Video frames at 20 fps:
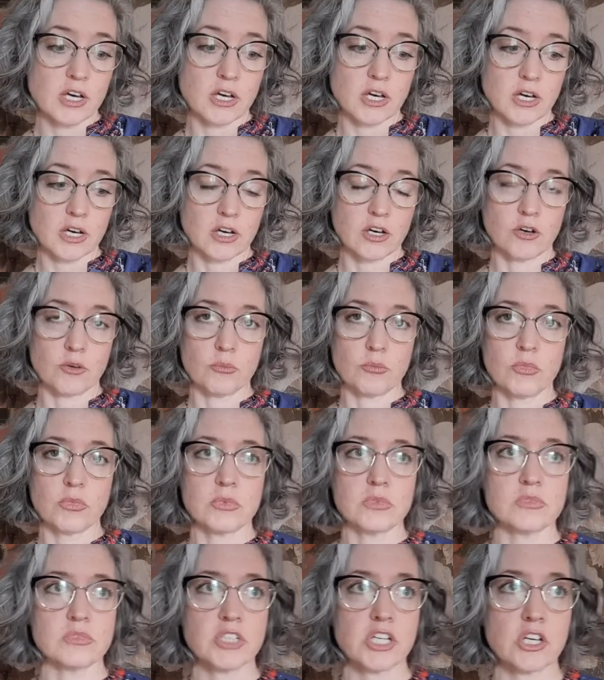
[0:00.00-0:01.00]
um,
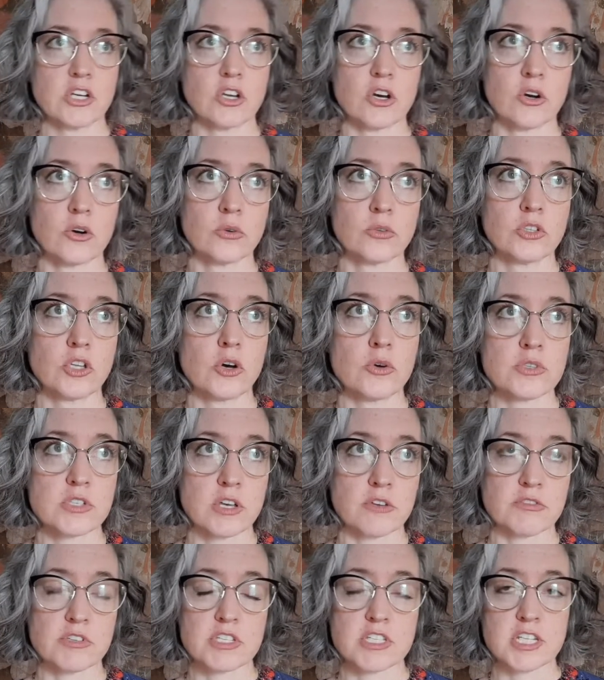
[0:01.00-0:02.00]
you know, low
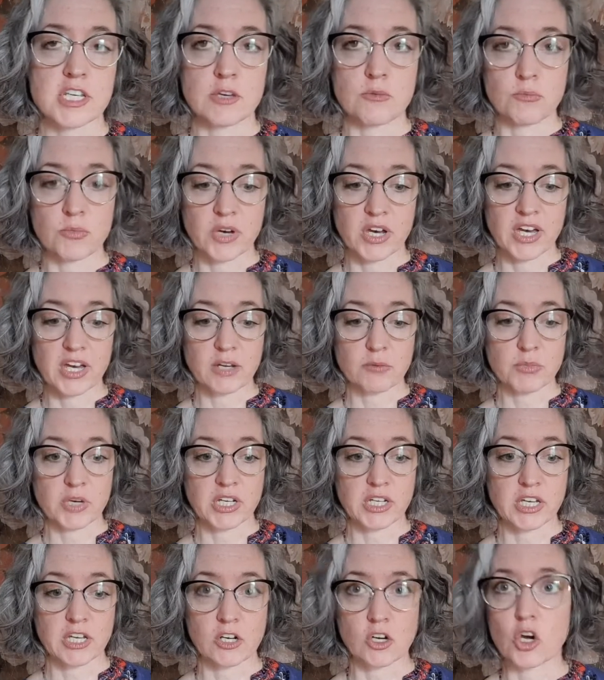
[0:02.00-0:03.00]
self-esteem, but, but
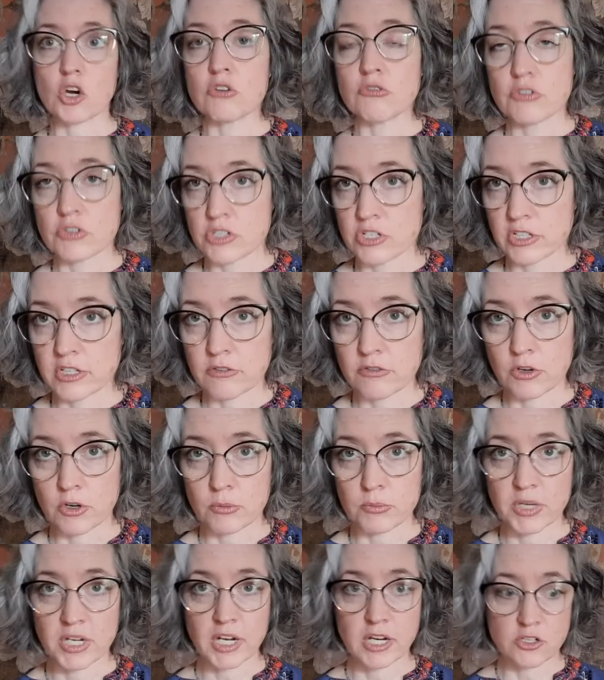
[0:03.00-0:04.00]
can over deliver,
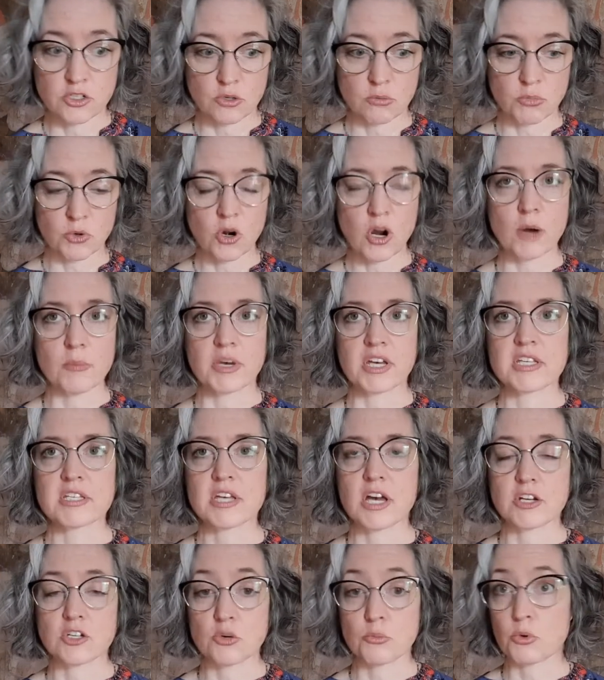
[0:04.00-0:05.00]
but under promise,
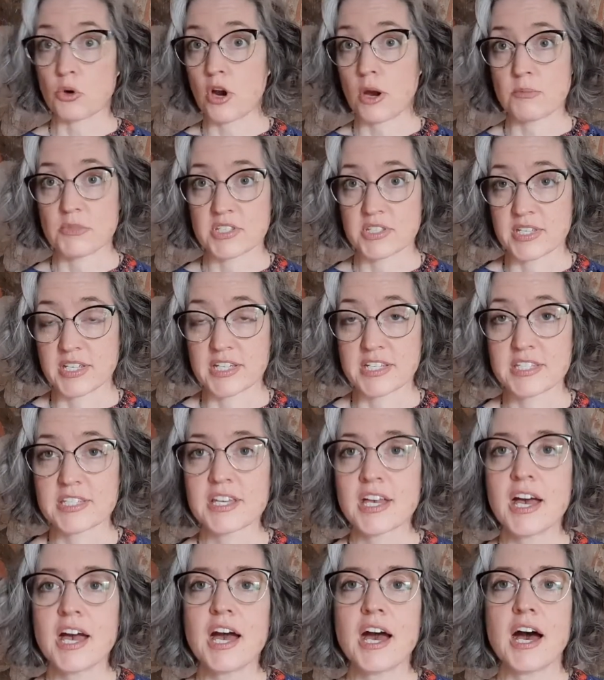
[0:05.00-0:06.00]
under promises
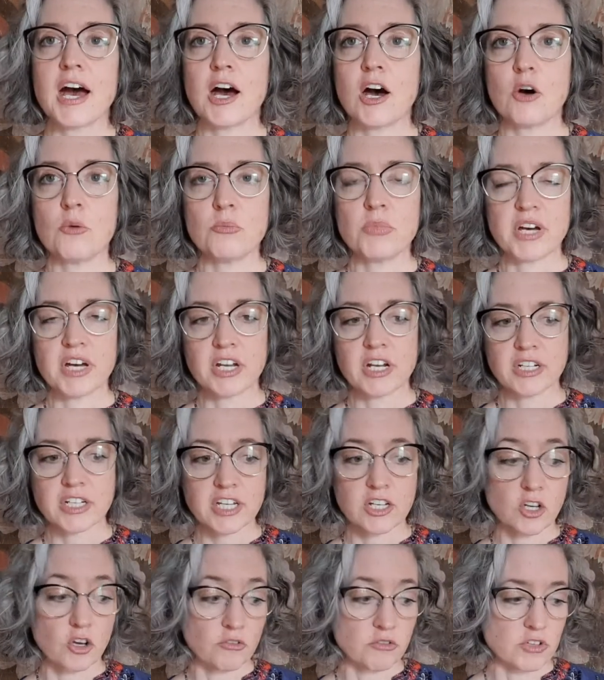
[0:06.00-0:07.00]
um, but
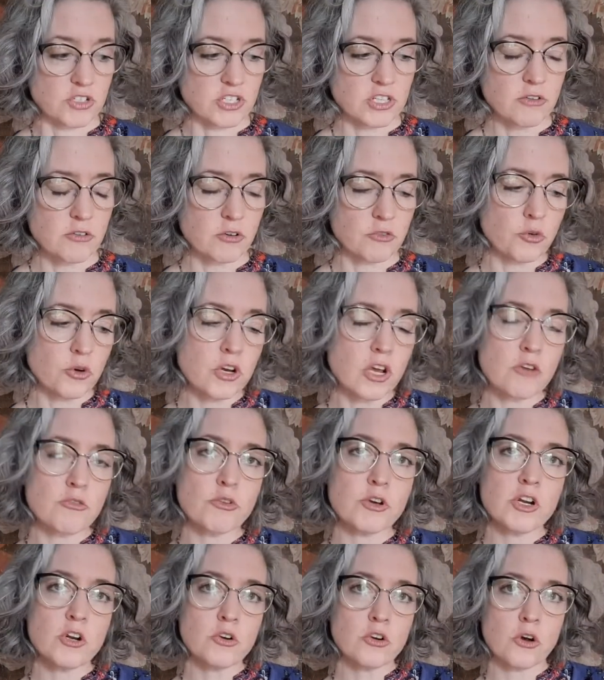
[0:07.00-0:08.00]
can over deliver. If we, if
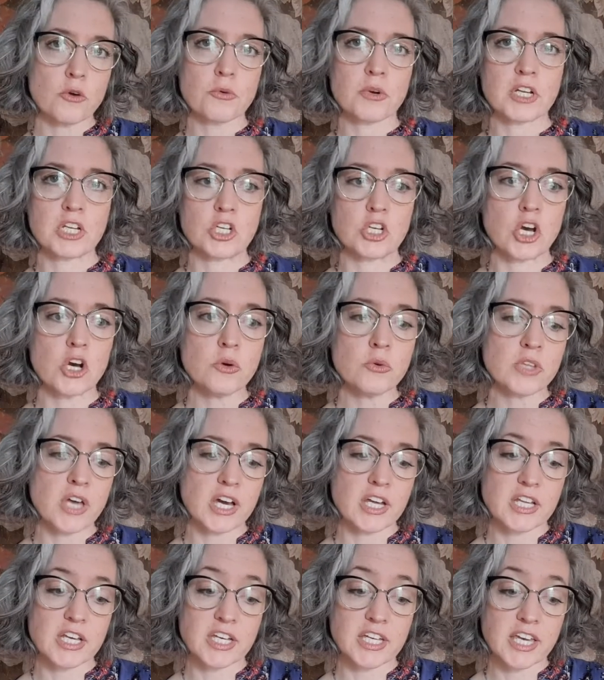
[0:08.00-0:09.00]
we don't already know
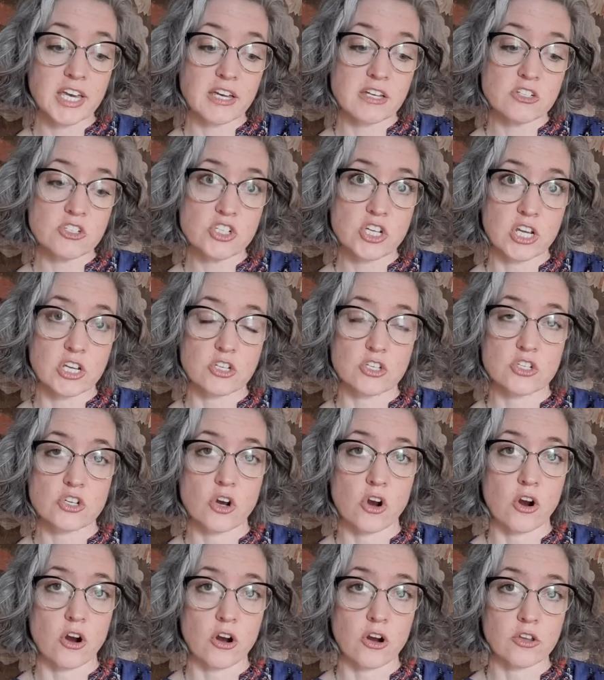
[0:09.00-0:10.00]
that, it can change
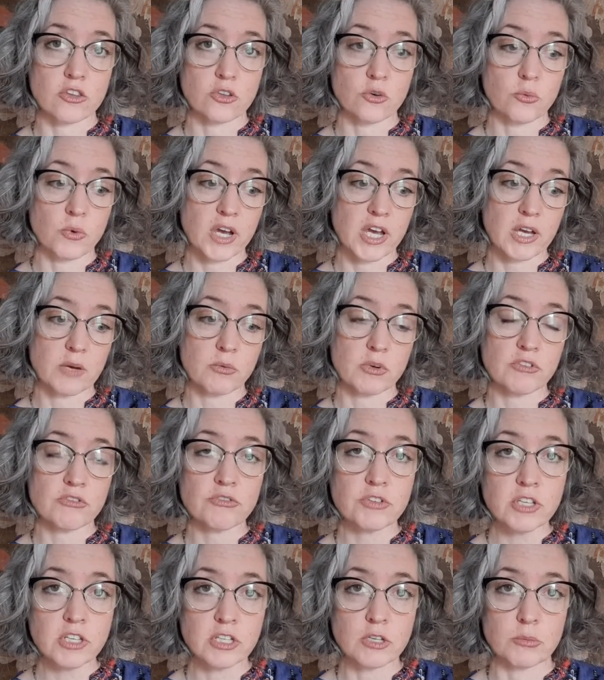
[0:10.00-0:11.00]
our the way we
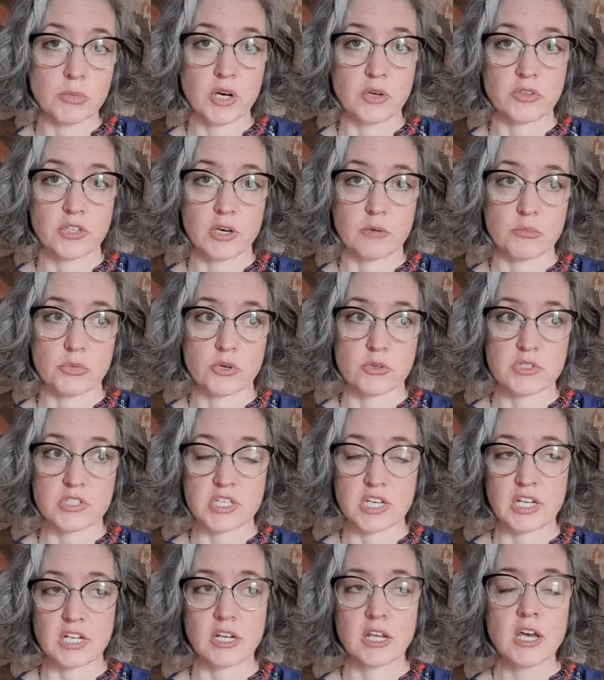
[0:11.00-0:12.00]
feel about that
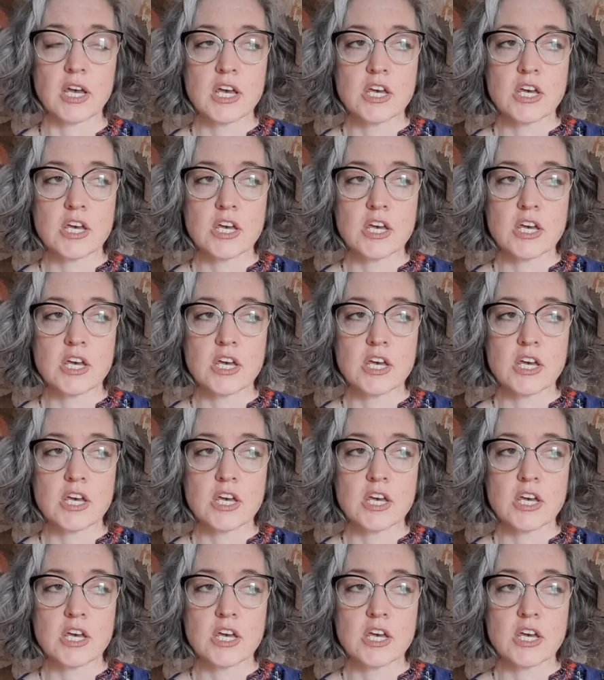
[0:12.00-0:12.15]
person.